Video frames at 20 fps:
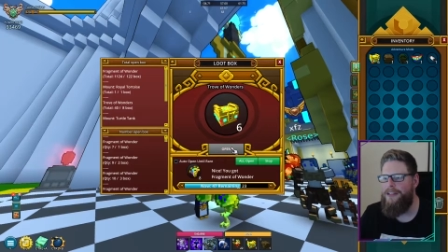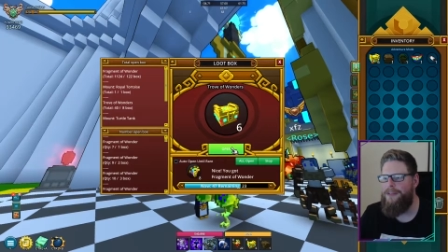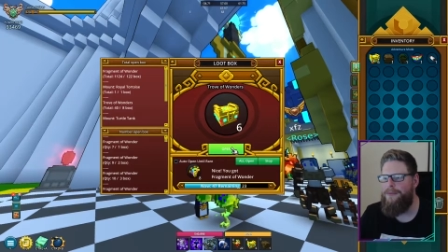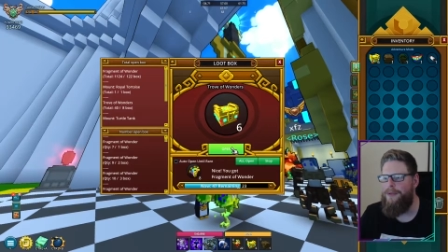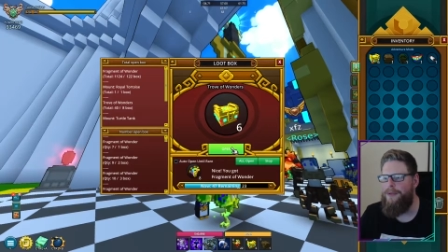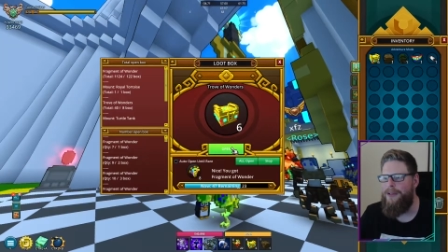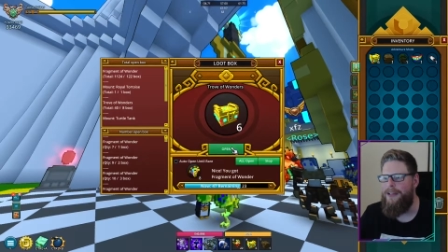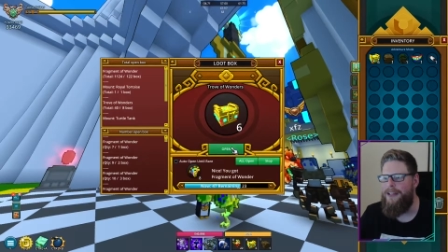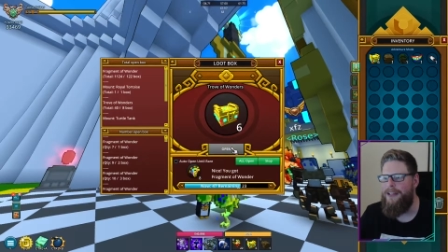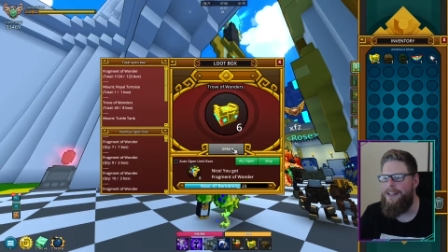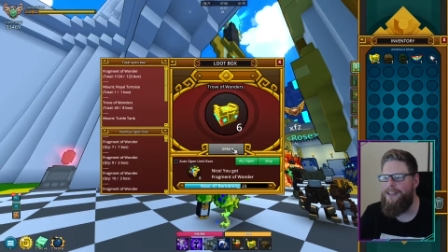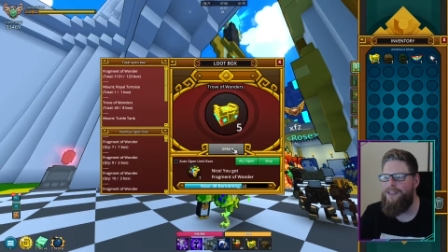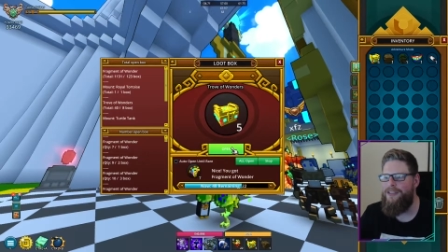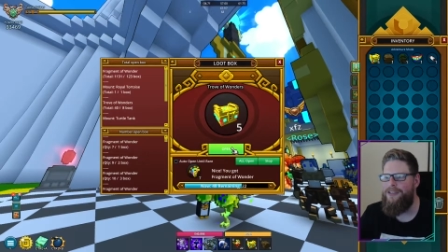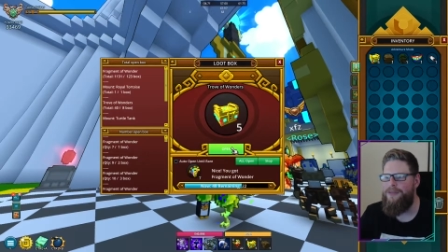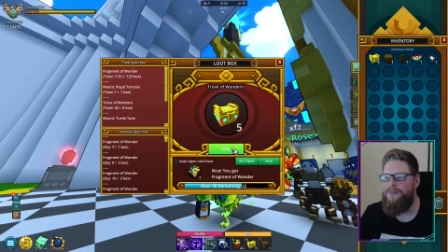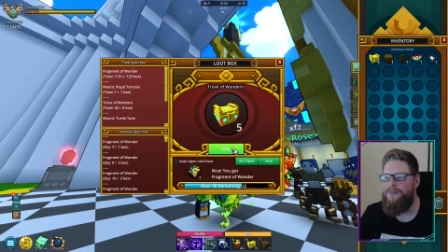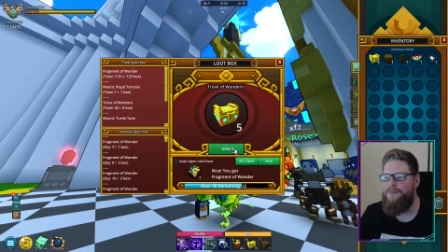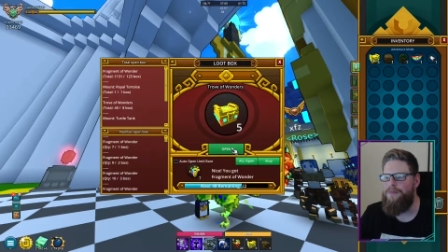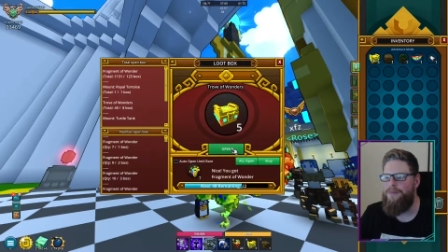but at
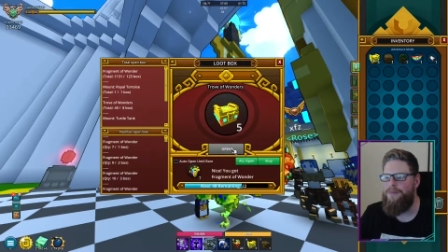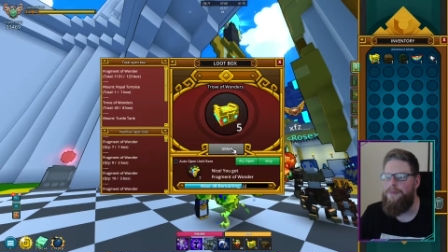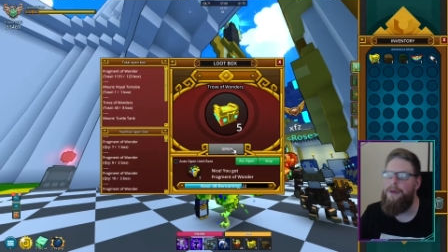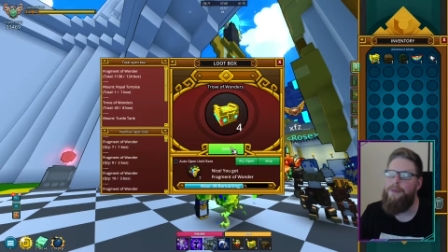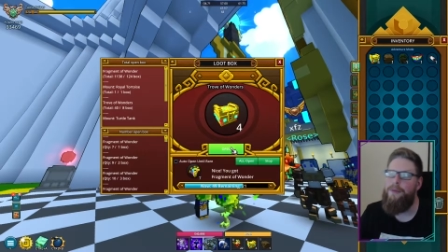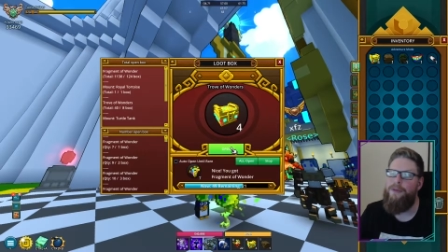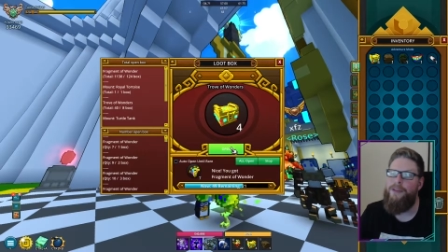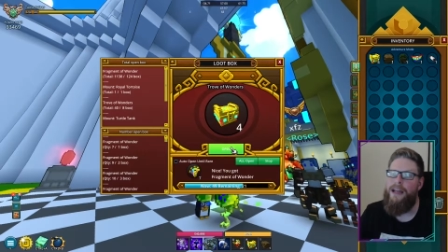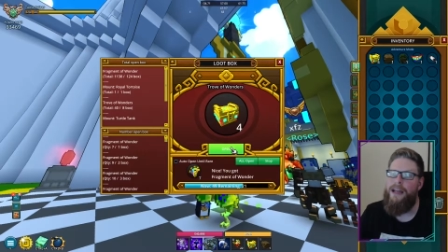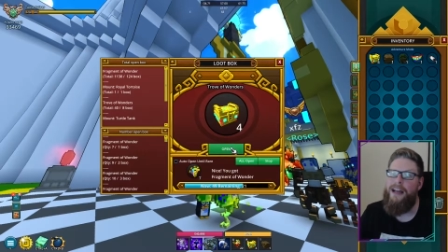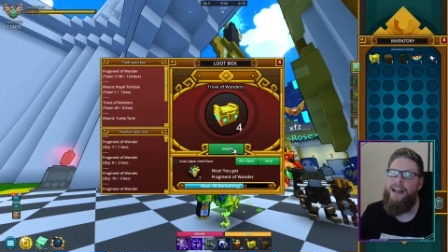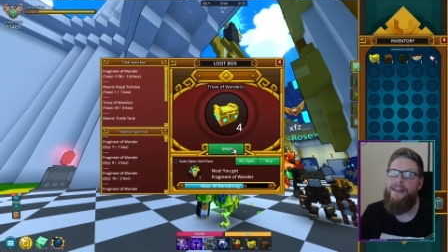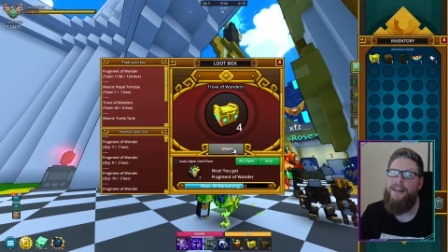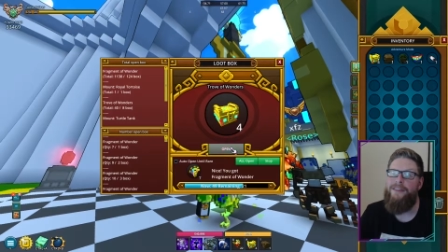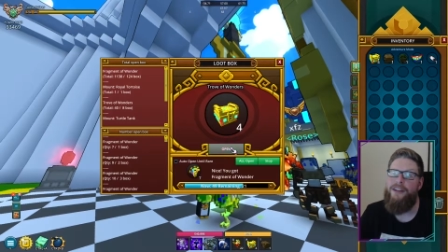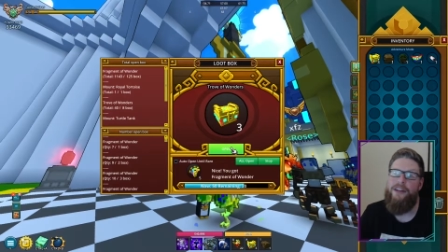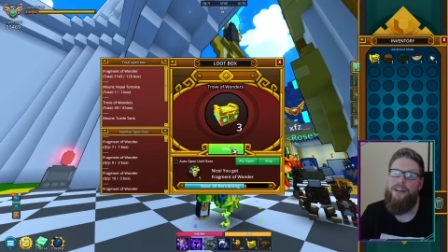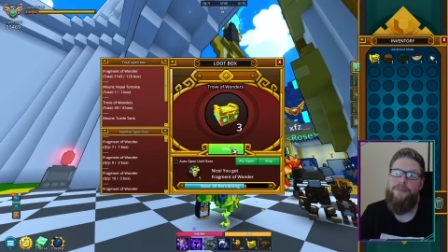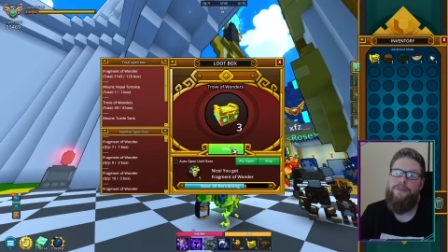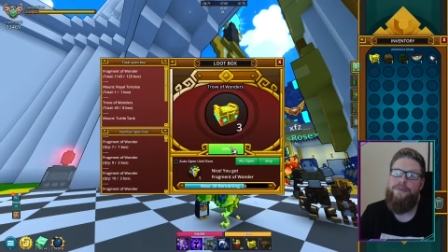least you, people that
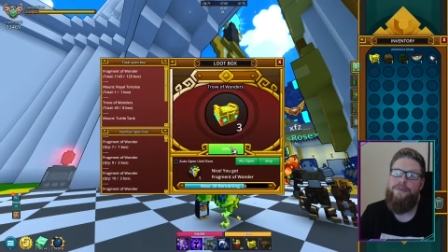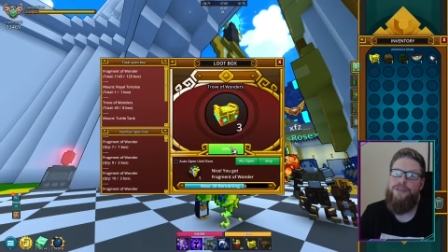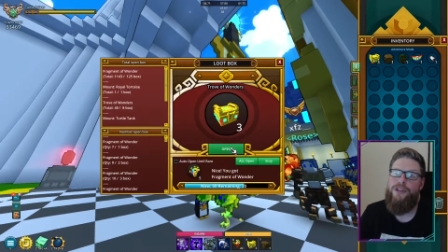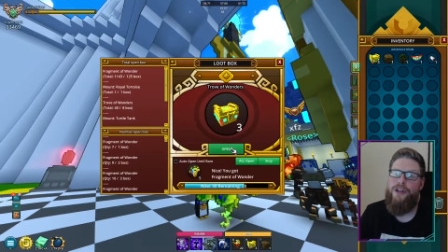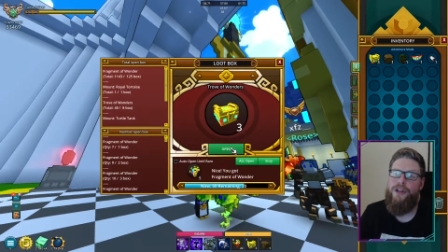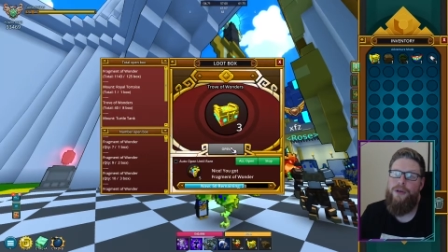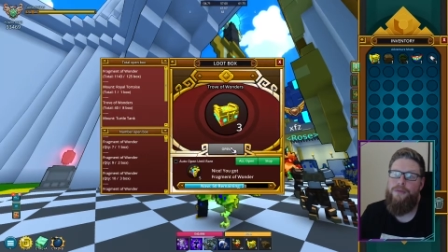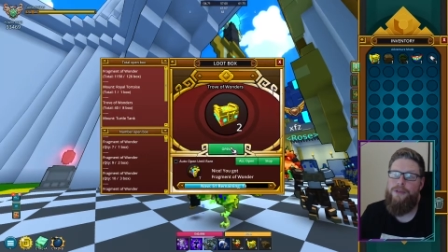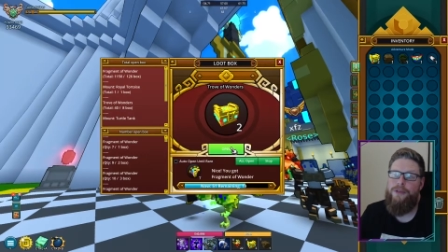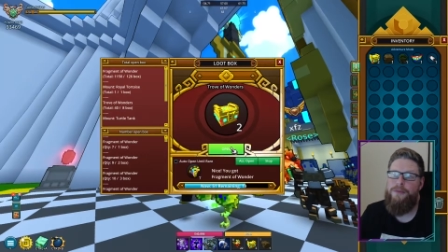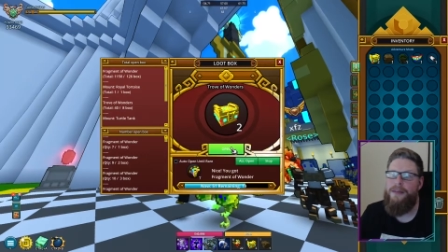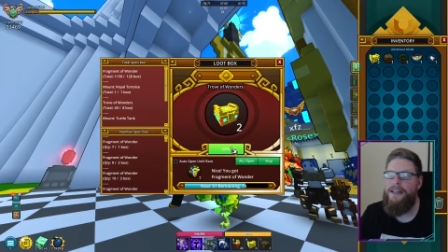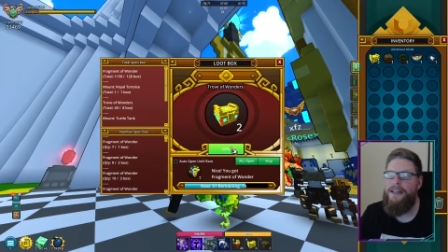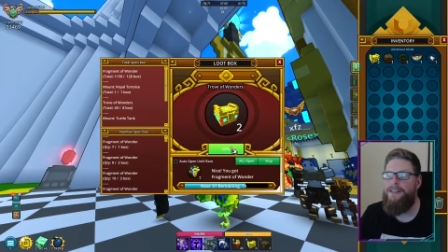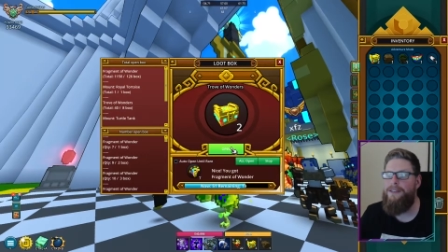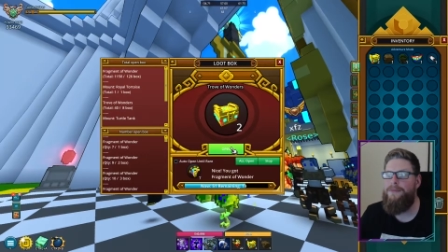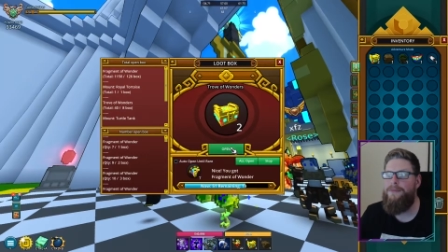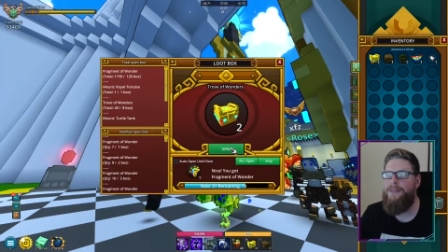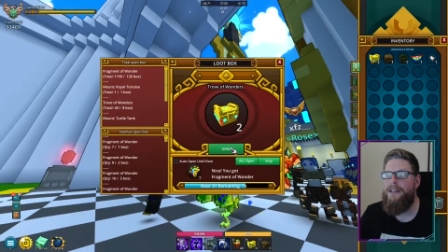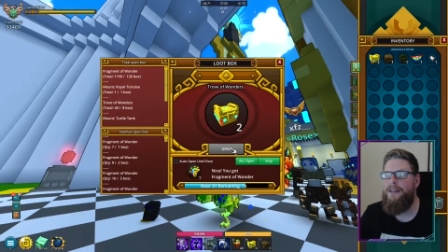have, you know, you made
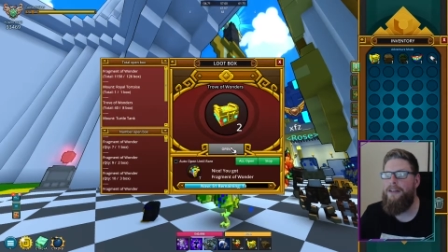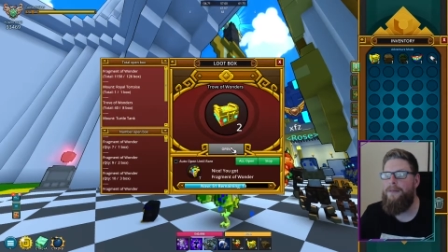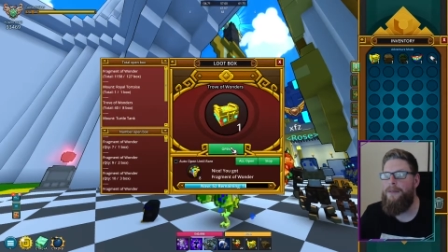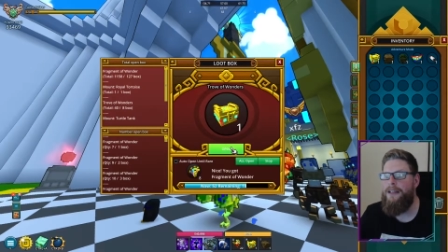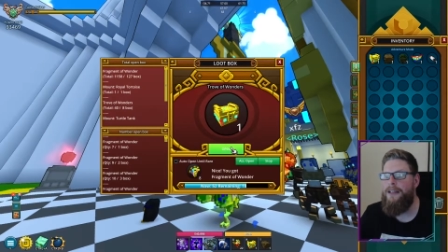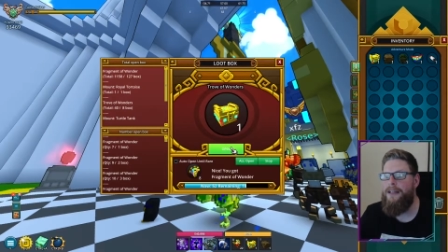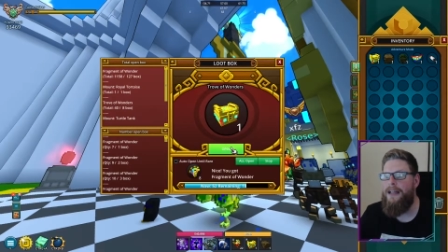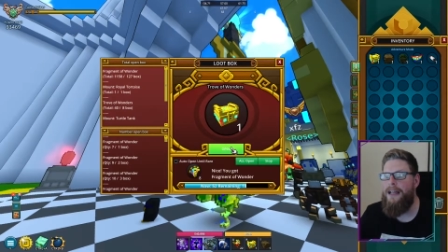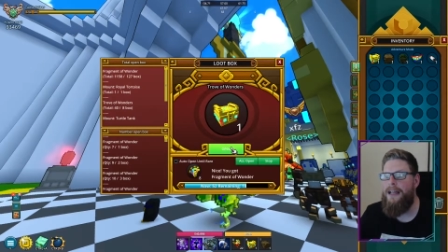something a little bit.